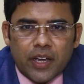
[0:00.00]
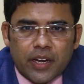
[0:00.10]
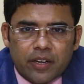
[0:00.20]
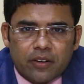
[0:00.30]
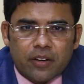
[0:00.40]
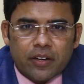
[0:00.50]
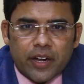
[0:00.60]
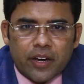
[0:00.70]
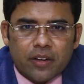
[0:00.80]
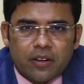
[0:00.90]
an Indian
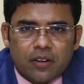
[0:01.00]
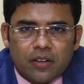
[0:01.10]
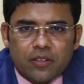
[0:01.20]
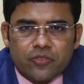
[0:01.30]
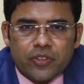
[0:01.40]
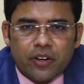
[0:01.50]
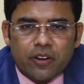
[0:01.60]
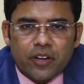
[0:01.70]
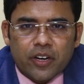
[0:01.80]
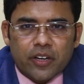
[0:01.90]
diet
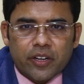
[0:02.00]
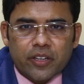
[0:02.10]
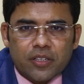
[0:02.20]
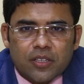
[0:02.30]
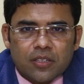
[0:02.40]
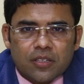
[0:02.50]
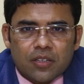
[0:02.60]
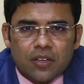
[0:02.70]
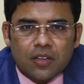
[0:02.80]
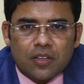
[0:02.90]
generally
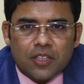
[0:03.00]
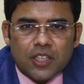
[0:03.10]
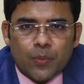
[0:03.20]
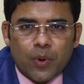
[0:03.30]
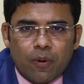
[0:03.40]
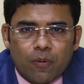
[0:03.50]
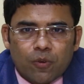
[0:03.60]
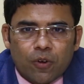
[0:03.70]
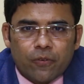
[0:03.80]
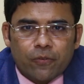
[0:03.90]
contains some
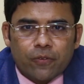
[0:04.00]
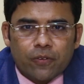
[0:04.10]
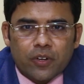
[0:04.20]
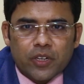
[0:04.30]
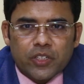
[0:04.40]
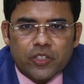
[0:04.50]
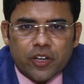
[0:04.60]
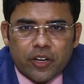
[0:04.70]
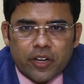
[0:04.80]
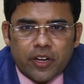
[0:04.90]
amount of
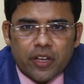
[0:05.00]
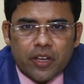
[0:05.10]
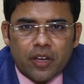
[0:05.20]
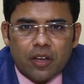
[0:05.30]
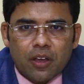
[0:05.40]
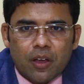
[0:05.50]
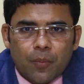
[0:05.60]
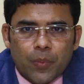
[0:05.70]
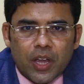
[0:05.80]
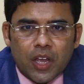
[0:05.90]
chutney,
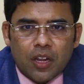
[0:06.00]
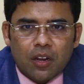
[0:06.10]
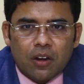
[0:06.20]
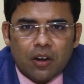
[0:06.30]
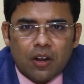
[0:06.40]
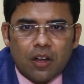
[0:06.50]
pickle,